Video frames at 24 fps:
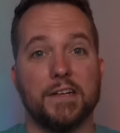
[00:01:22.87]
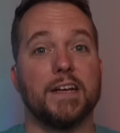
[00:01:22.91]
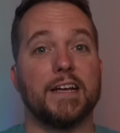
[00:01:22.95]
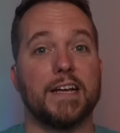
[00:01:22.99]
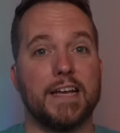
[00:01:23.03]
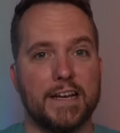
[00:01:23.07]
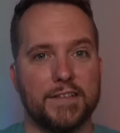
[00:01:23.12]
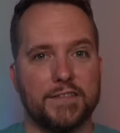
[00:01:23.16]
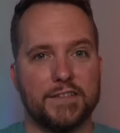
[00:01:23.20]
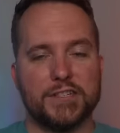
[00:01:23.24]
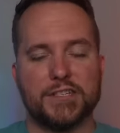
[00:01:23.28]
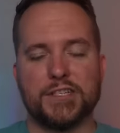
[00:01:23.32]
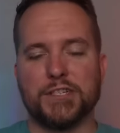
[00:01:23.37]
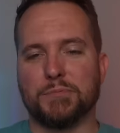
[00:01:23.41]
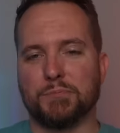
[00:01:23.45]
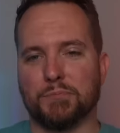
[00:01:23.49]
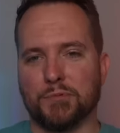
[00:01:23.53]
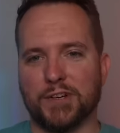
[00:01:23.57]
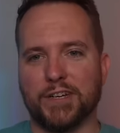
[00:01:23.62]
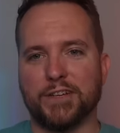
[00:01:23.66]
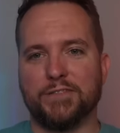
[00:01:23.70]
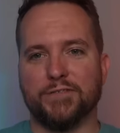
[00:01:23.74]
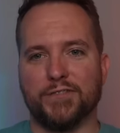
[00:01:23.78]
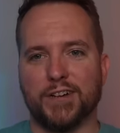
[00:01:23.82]
Again, this is
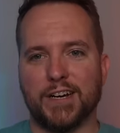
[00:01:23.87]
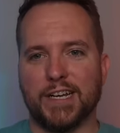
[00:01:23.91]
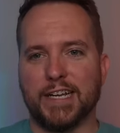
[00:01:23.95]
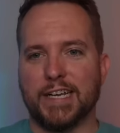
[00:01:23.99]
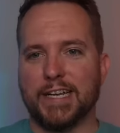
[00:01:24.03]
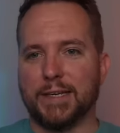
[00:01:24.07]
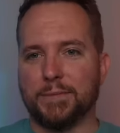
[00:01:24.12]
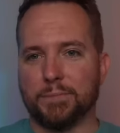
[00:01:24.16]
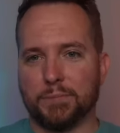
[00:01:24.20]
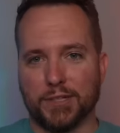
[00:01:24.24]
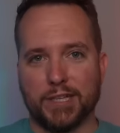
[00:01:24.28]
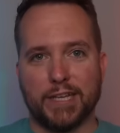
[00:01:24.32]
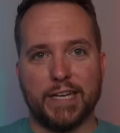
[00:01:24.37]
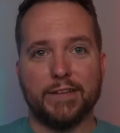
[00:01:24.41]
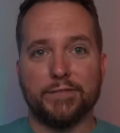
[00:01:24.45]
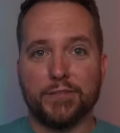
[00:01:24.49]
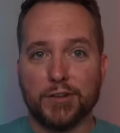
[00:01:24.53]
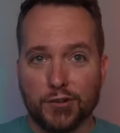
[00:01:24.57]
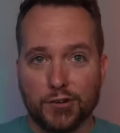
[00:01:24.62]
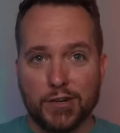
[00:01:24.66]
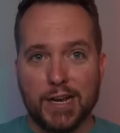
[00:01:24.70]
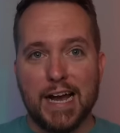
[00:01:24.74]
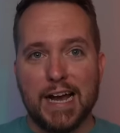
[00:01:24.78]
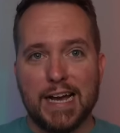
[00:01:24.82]
pretty funny, and believe
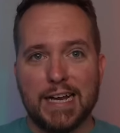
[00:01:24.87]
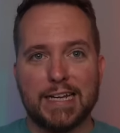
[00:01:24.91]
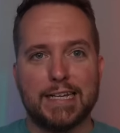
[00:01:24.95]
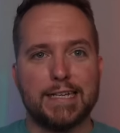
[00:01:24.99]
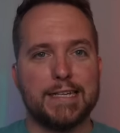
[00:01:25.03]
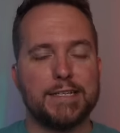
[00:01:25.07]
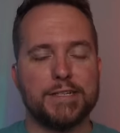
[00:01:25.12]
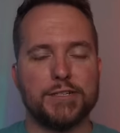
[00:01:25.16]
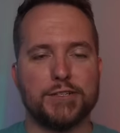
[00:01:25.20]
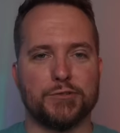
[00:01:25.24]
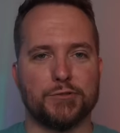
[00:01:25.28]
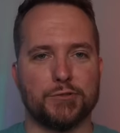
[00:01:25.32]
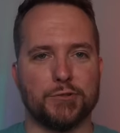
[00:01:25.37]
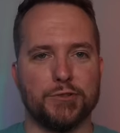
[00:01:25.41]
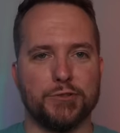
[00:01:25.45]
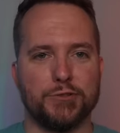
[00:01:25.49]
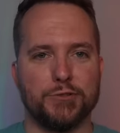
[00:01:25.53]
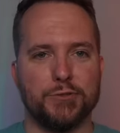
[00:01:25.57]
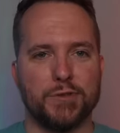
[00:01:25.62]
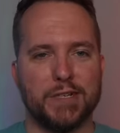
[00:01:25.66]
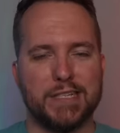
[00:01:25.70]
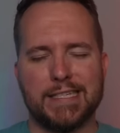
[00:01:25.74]
it or not, it is true.